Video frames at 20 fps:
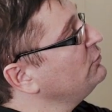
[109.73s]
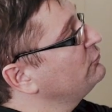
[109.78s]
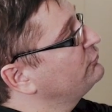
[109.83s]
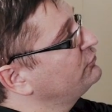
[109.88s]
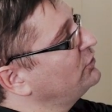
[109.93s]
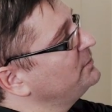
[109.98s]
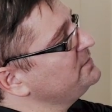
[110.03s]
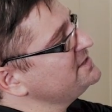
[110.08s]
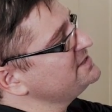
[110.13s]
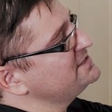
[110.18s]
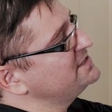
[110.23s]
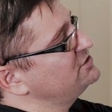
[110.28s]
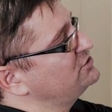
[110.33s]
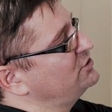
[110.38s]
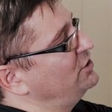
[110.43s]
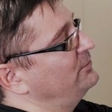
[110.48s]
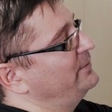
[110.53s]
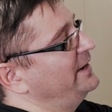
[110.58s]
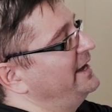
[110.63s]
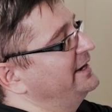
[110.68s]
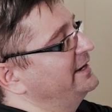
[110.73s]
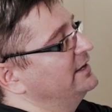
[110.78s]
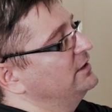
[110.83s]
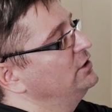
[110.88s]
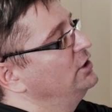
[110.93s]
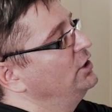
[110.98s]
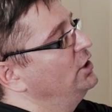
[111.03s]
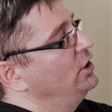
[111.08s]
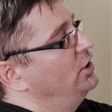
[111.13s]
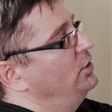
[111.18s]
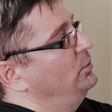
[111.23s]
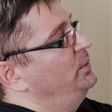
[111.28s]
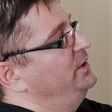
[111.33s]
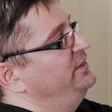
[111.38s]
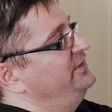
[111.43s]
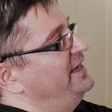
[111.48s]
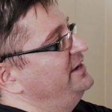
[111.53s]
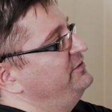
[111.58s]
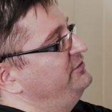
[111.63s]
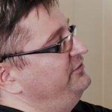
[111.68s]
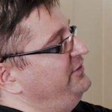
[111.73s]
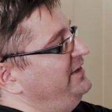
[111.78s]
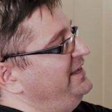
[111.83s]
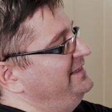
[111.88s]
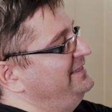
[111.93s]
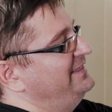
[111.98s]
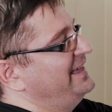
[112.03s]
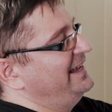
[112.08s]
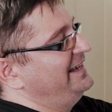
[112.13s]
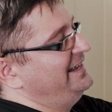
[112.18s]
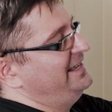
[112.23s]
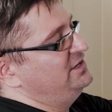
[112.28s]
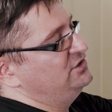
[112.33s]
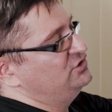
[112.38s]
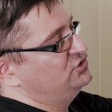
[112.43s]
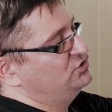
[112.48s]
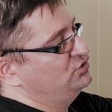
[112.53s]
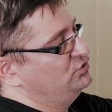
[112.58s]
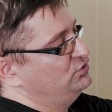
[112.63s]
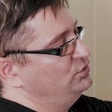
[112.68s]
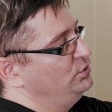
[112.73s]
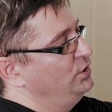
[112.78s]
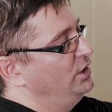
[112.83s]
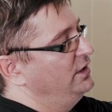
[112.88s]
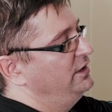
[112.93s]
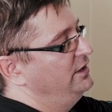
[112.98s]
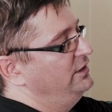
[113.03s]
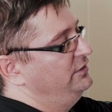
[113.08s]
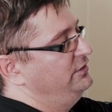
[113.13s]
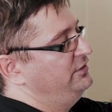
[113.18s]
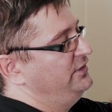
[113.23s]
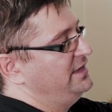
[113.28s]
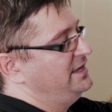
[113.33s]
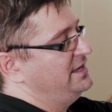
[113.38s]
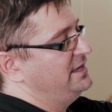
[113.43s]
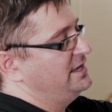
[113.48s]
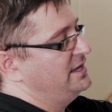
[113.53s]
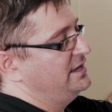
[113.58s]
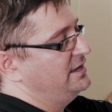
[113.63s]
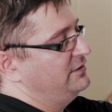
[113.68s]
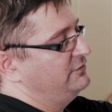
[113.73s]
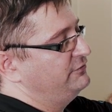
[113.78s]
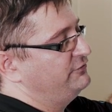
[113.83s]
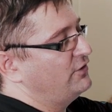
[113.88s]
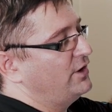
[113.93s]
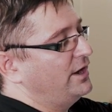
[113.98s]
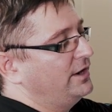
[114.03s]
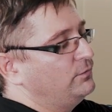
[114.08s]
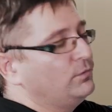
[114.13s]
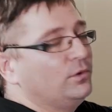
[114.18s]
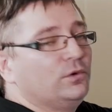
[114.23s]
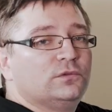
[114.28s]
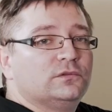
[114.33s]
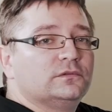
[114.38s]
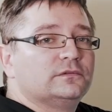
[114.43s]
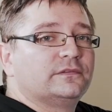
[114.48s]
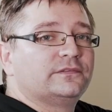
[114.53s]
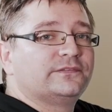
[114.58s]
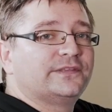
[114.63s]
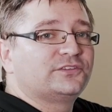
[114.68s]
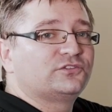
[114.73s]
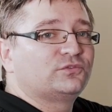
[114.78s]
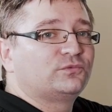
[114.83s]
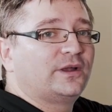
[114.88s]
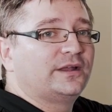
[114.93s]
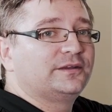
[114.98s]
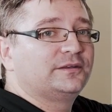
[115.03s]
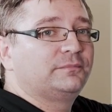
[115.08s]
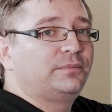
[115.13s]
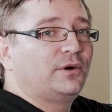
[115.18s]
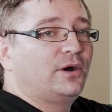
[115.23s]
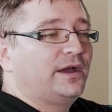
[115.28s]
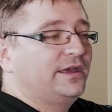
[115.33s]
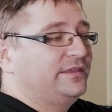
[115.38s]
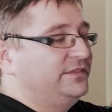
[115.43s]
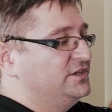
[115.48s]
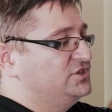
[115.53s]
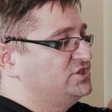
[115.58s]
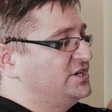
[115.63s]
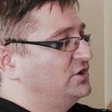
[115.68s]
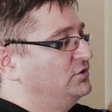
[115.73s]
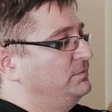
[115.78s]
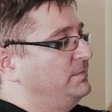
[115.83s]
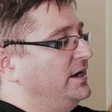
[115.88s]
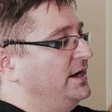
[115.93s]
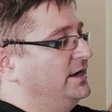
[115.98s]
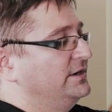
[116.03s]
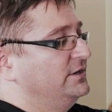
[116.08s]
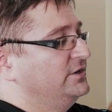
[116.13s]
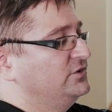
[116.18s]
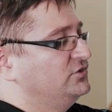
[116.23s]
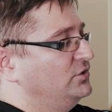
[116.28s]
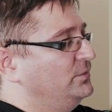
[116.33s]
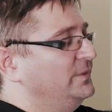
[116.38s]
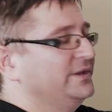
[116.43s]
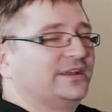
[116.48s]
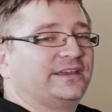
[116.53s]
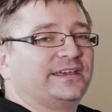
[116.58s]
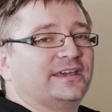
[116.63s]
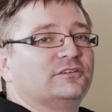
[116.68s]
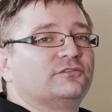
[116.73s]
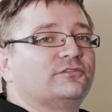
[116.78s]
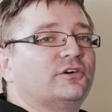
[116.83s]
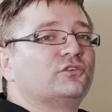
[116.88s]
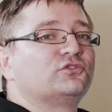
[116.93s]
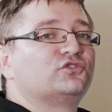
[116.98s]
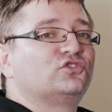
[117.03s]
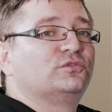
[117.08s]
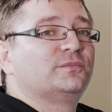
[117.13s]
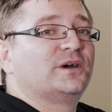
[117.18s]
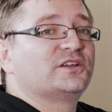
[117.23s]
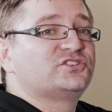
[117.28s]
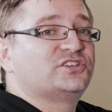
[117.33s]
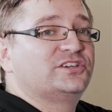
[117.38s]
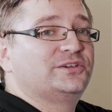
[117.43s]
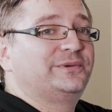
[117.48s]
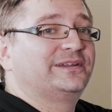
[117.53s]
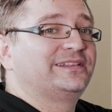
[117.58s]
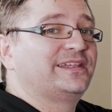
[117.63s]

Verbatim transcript: From this Cisco router, we then feed that into the firewall that's run by the channel partner, so we don't get involved too much here.